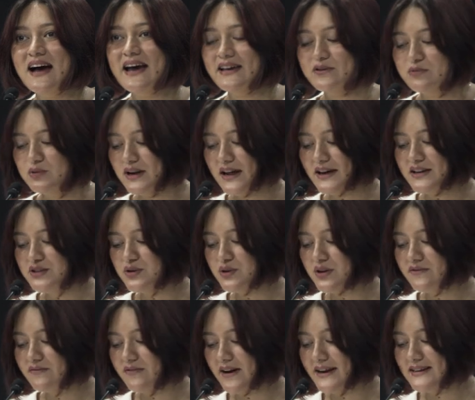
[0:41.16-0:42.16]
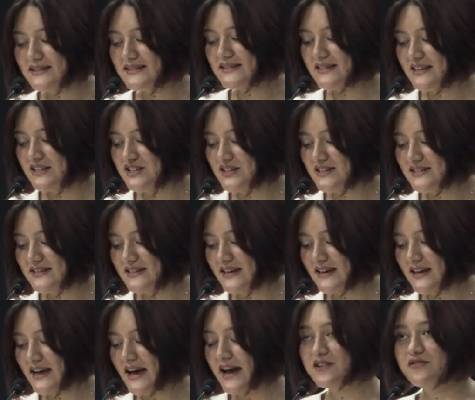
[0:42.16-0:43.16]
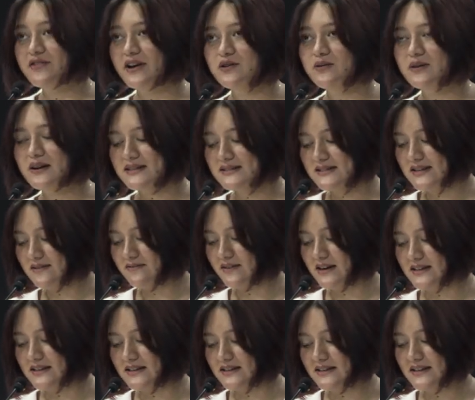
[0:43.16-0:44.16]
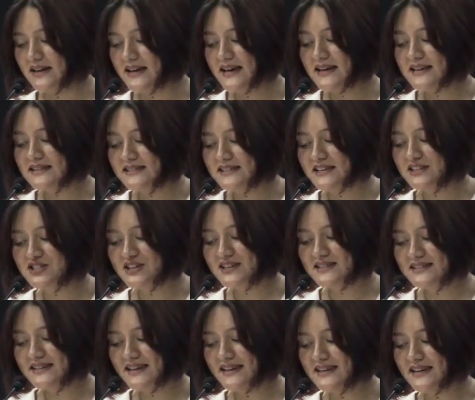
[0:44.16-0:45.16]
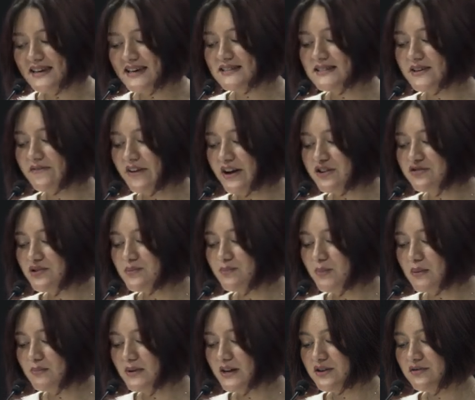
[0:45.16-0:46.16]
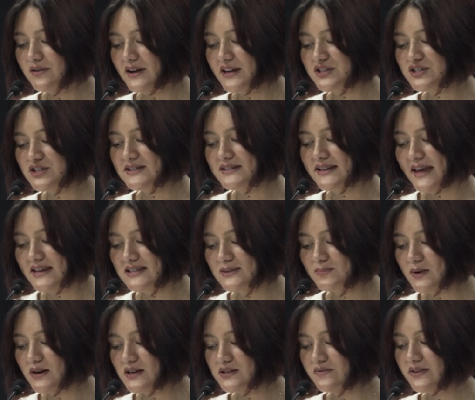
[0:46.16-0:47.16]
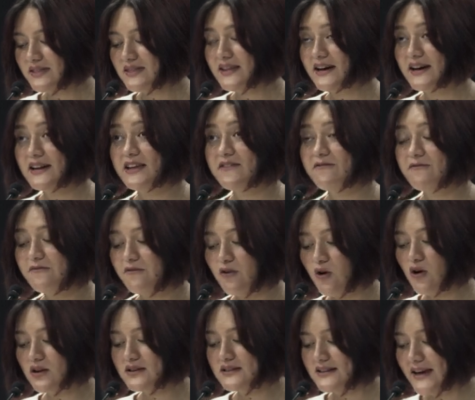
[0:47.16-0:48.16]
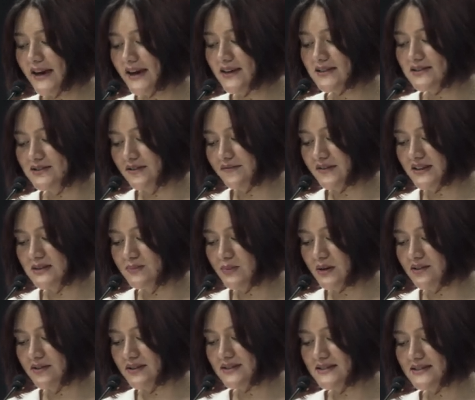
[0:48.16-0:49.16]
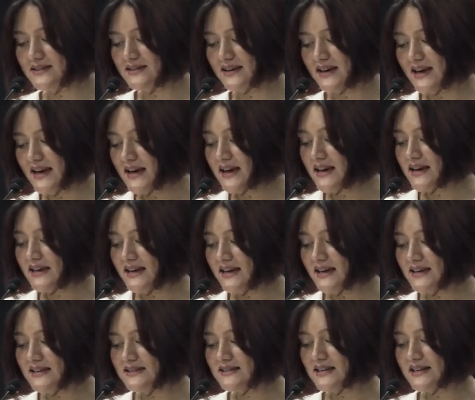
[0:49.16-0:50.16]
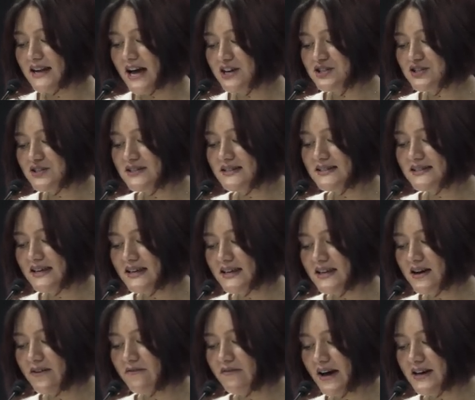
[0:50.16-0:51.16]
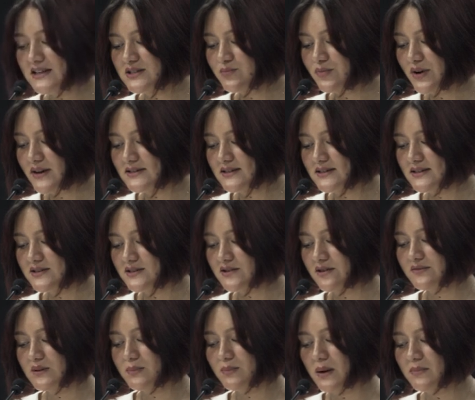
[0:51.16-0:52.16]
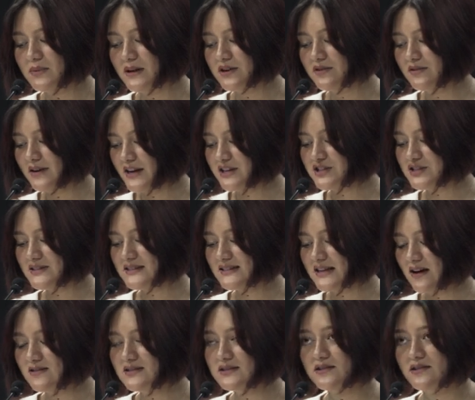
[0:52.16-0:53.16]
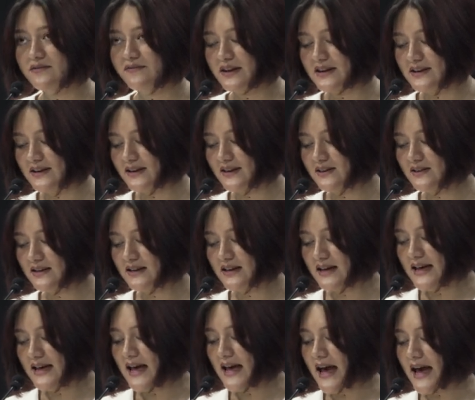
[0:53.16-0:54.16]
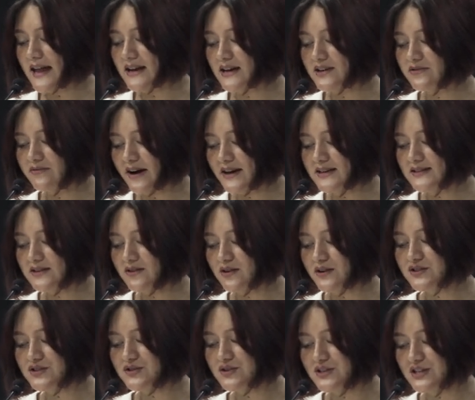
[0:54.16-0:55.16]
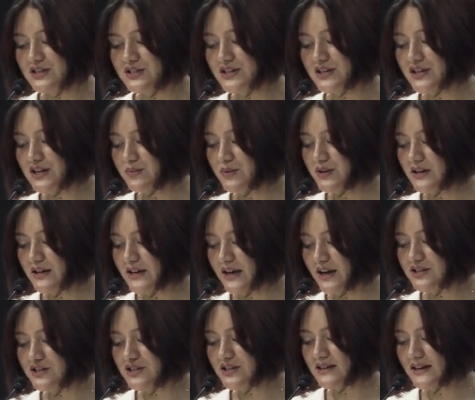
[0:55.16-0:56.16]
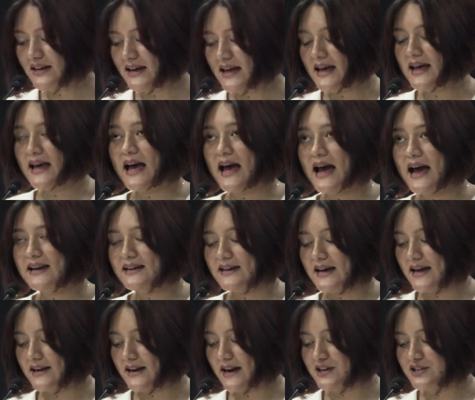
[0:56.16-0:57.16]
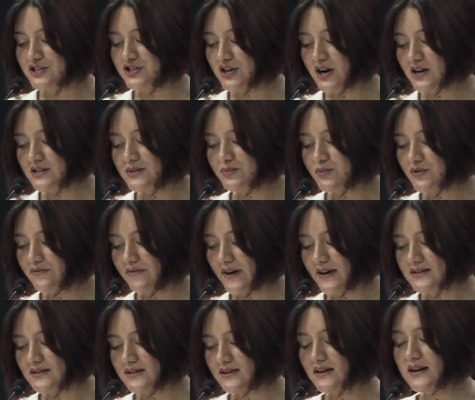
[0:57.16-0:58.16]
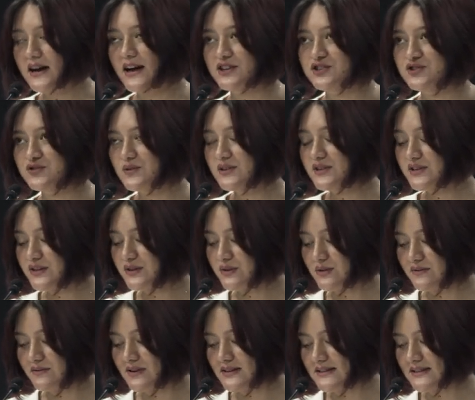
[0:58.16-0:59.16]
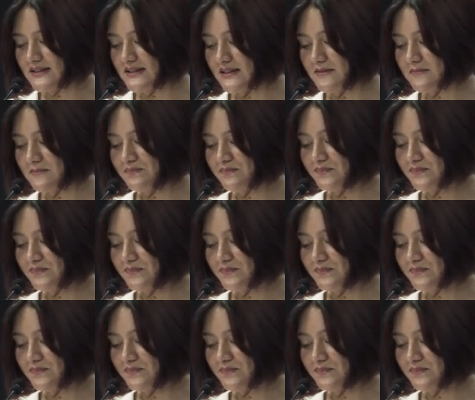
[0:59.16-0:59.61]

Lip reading: I would like to invite CJ Singh and Renuka Salwan. CJ Singh is a veteran public relations expert with nearly 4 decades of experience. He is the National Senior Vice President of the Public Relations Council of India, an advisor on strategic communication, and an adjunct professor at Shulini University.